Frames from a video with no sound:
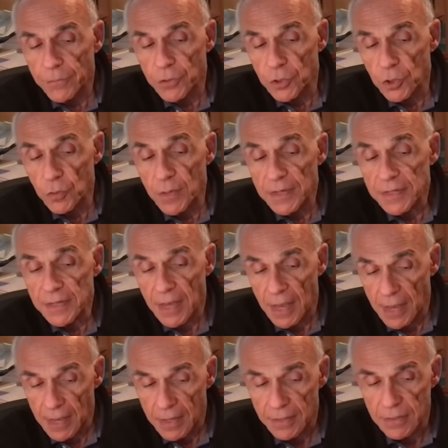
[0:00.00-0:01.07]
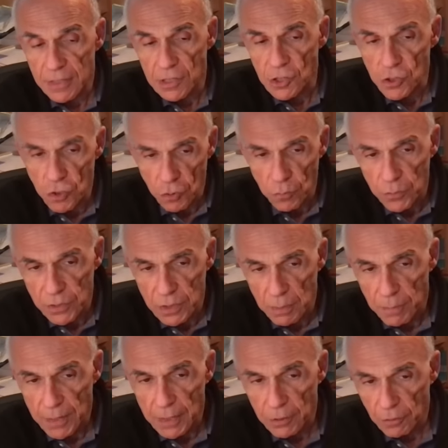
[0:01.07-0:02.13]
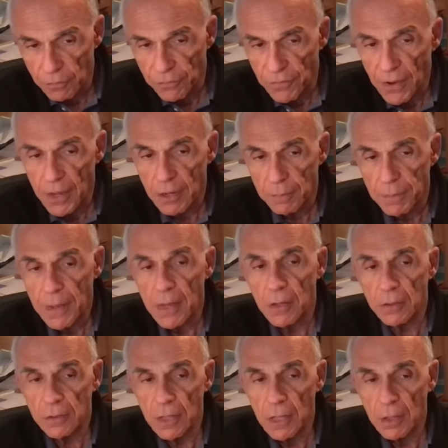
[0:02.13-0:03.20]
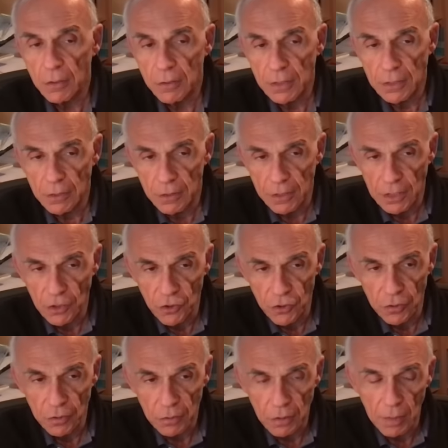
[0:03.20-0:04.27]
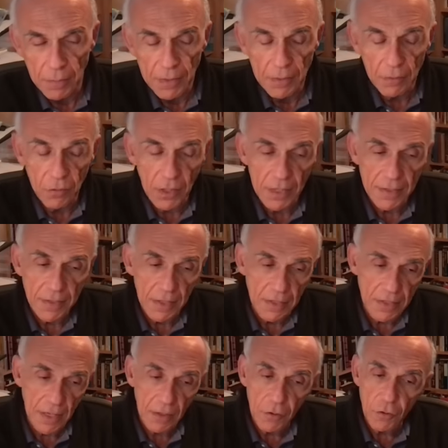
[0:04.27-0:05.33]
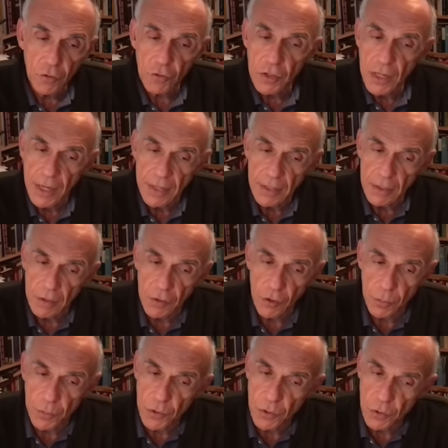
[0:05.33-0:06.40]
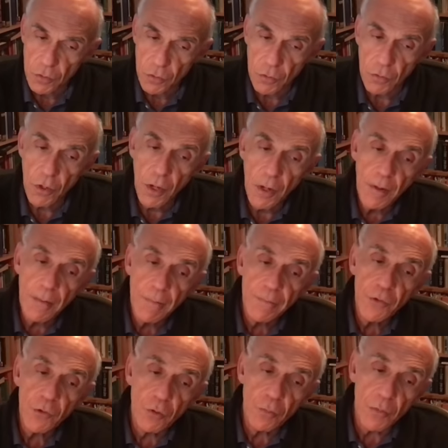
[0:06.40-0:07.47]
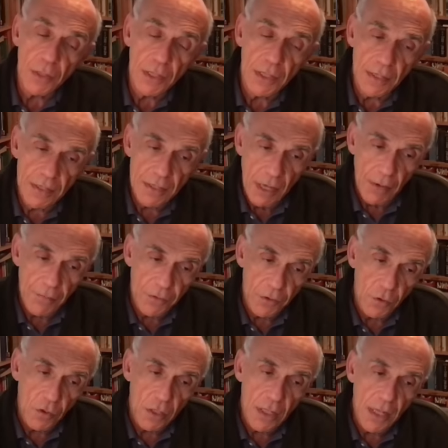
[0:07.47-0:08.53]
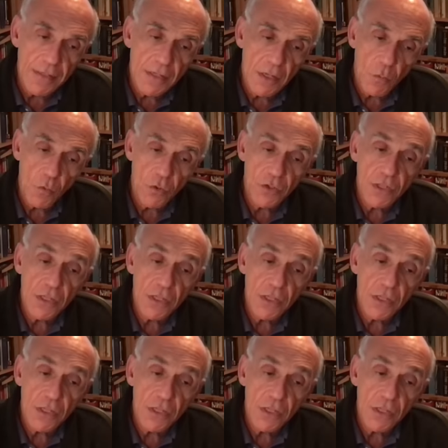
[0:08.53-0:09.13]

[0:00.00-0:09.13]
The U.S. has enormous amount of firepower now in the region. I mean, the United States sent two carrier groups to the Middle East after the Gaza war